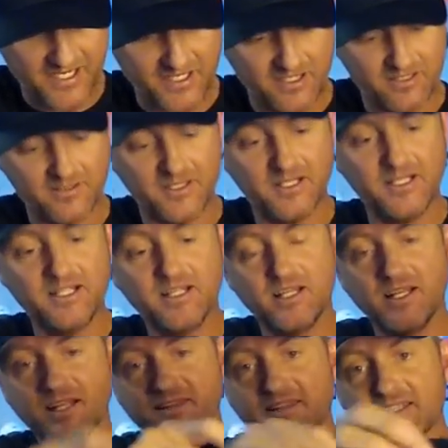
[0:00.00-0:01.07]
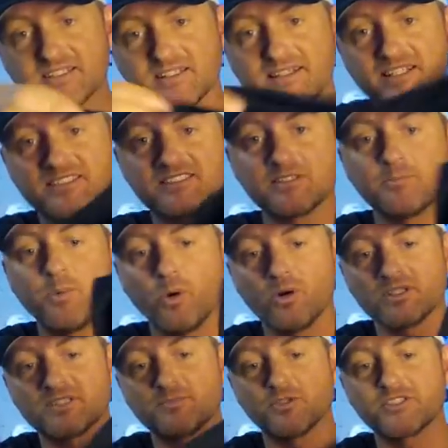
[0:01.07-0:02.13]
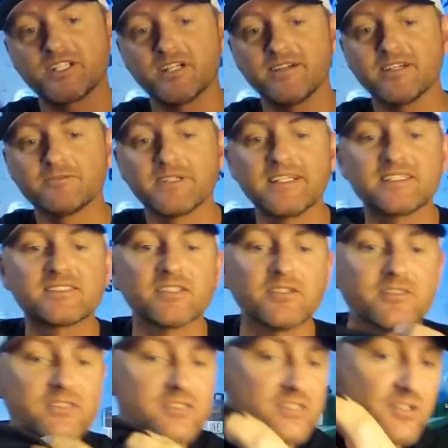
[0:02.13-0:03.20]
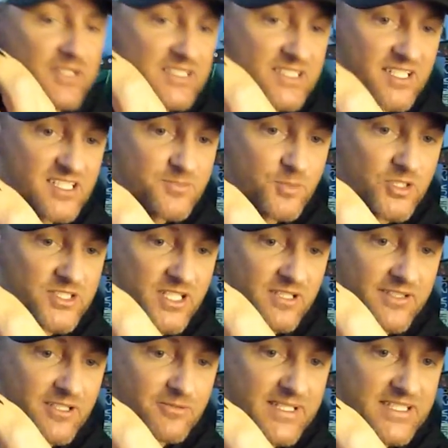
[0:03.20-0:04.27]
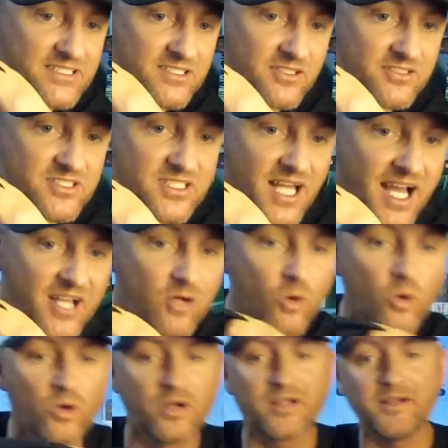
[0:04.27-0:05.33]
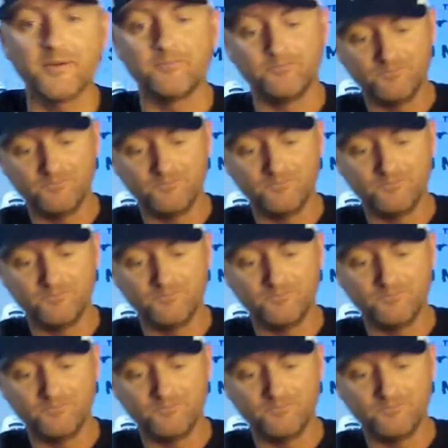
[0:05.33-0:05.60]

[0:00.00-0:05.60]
here. This, it supports progeria research. So it says progeriaresearch.org.